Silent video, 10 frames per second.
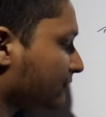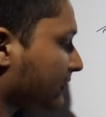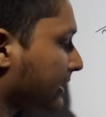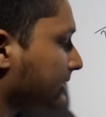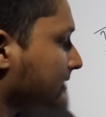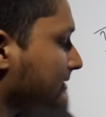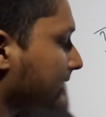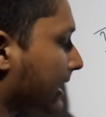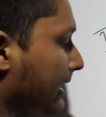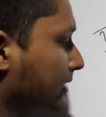to find the
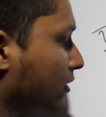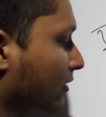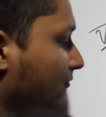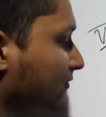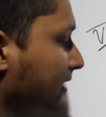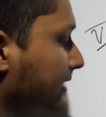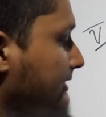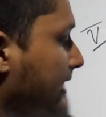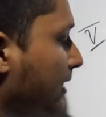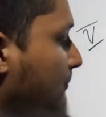tan of
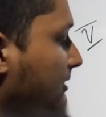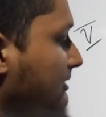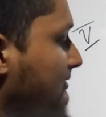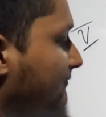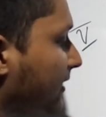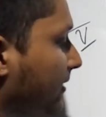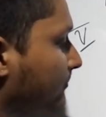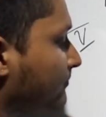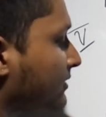theta plus phi,